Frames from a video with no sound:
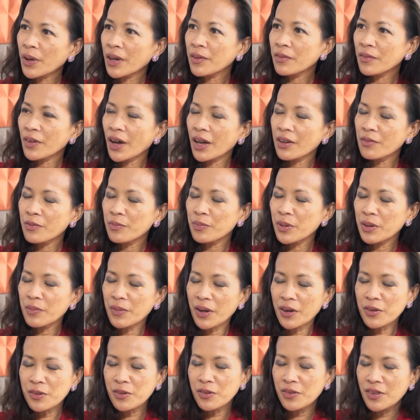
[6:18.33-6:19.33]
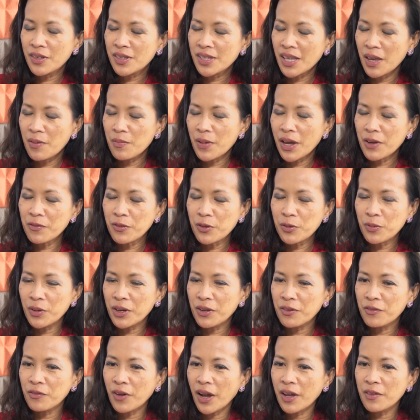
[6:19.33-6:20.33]
I've been married to the same man for
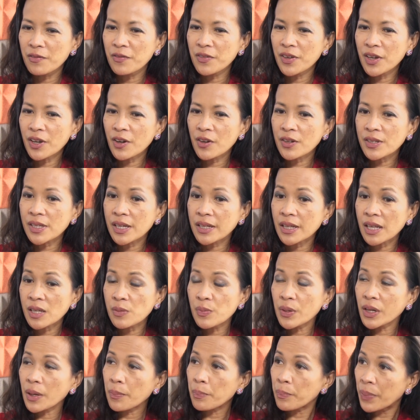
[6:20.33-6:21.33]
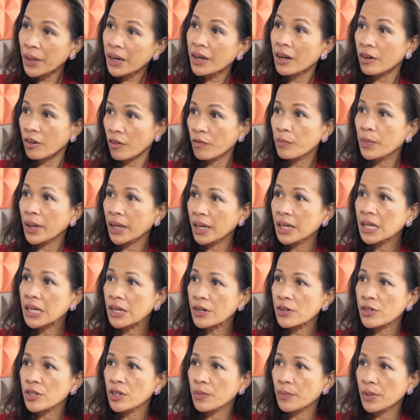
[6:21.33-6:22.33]
25 years, and that's been a pillar of my
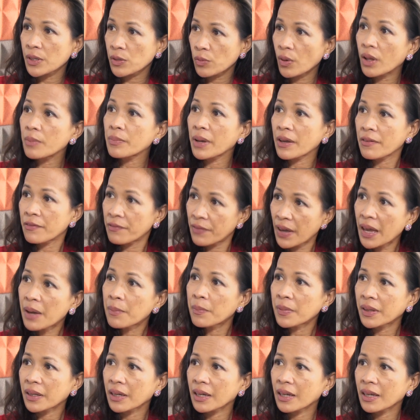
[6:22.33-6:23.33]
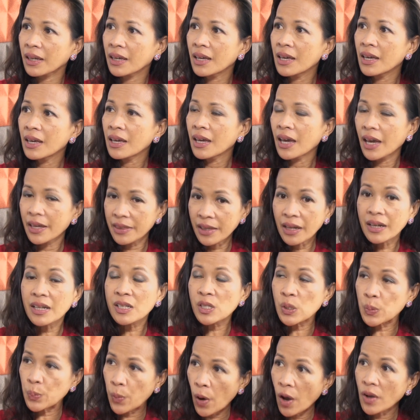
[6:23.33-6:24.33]
leadership as well, my family. And that
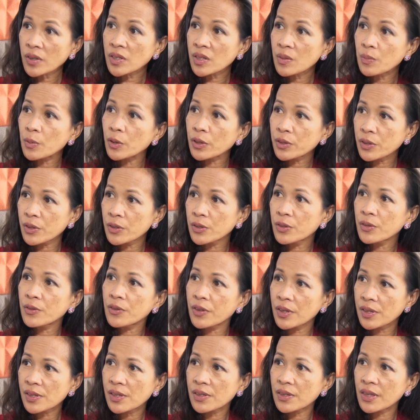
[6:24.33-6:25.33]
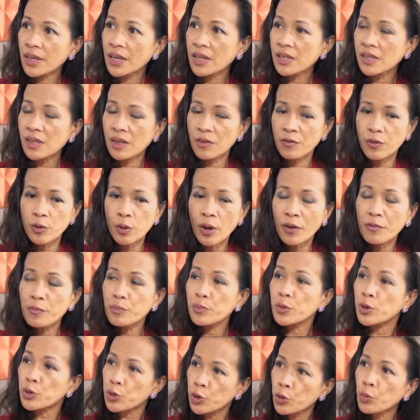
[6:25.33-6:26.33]
it's possible to do these things if you have
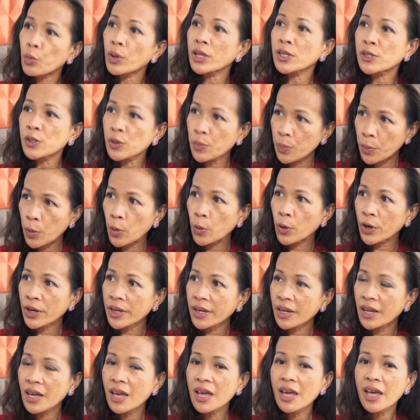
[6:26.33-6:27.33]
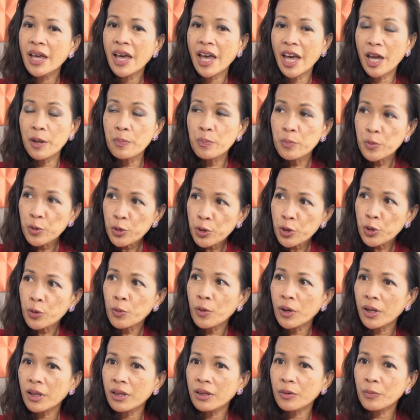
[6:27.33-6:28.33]
mutual support and
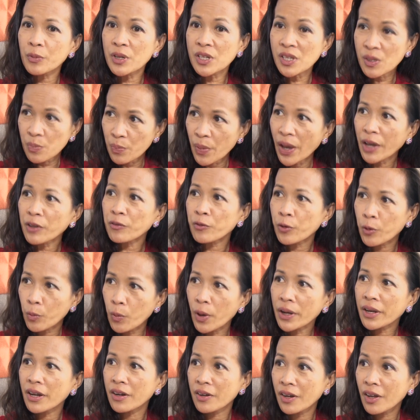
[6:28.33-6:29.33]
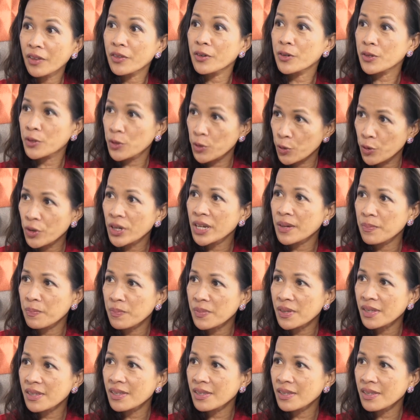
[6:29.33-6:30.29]
mutual respect for one another's dreams.